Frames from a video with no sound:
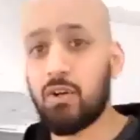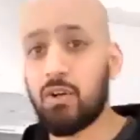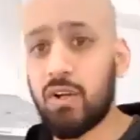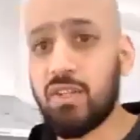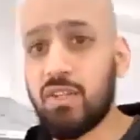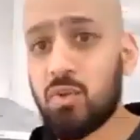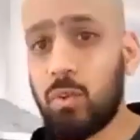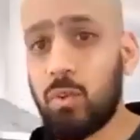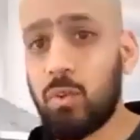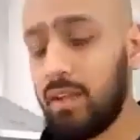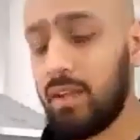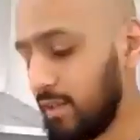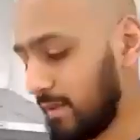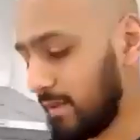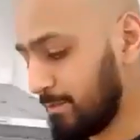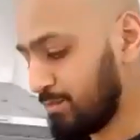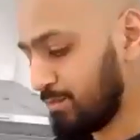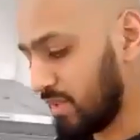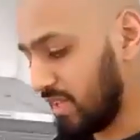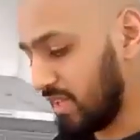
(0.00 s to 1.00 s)
into it.
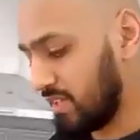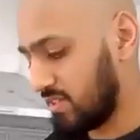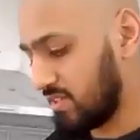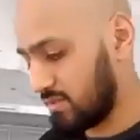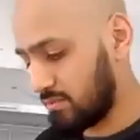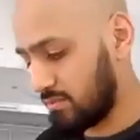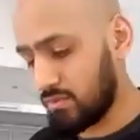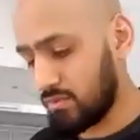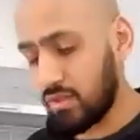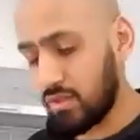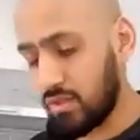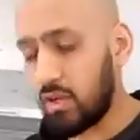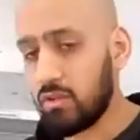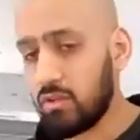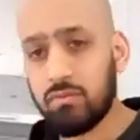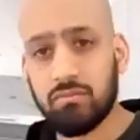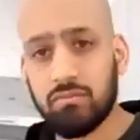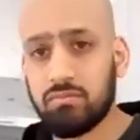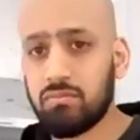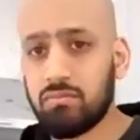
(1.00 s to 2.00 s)
It's
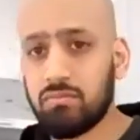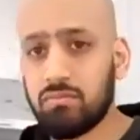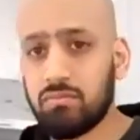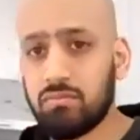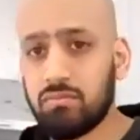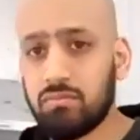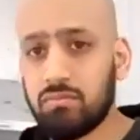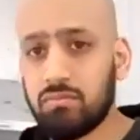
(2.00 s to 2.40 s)
it's a